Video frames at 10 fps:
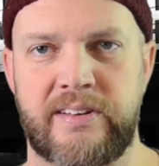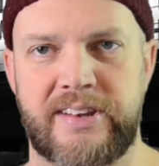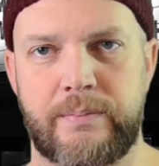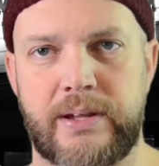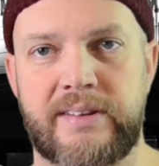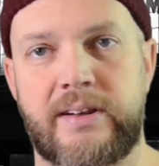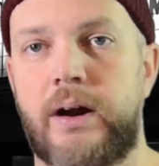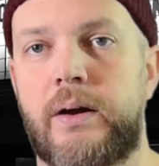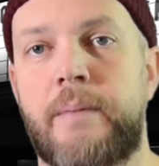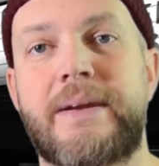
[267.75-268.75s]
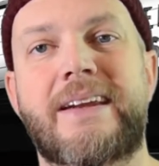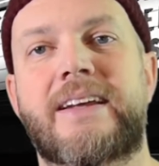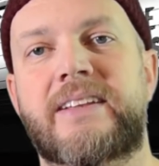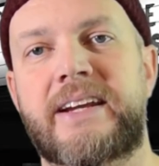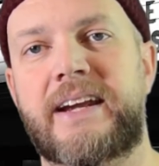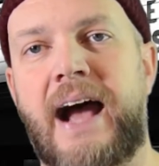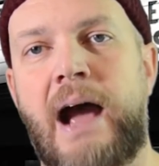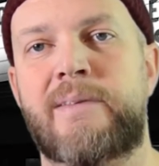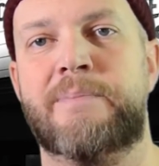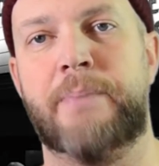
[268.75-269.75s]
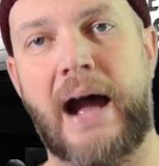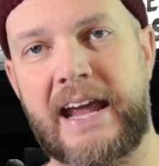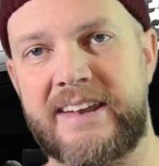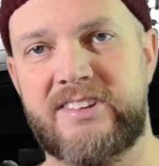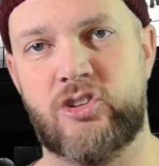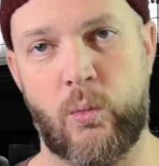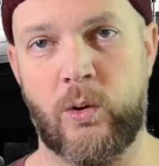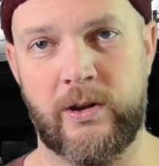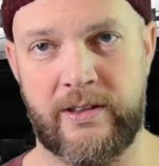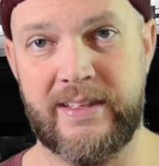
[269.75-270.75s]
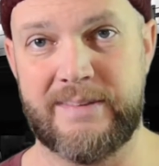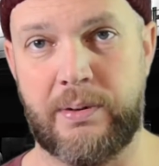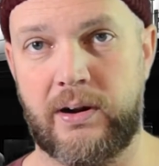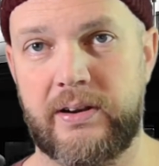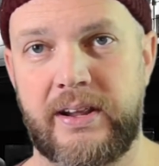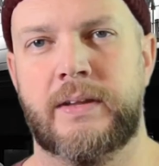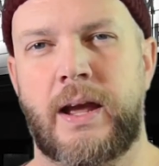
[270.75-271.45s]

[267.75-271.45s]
or something. So immediately I was biased toward this part.